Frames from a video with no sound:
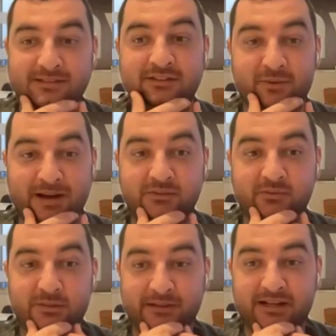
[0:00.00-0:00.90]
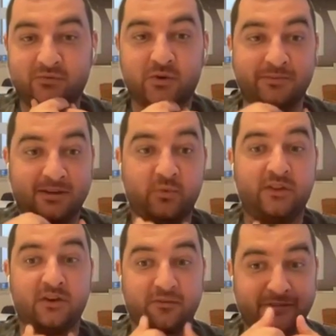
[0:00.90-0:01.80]
interact with the platform and
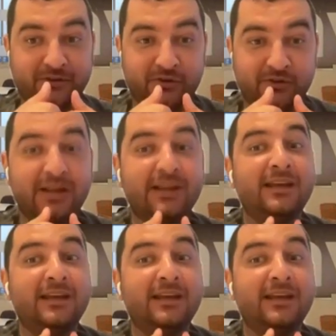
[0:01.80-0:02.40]
with their vendors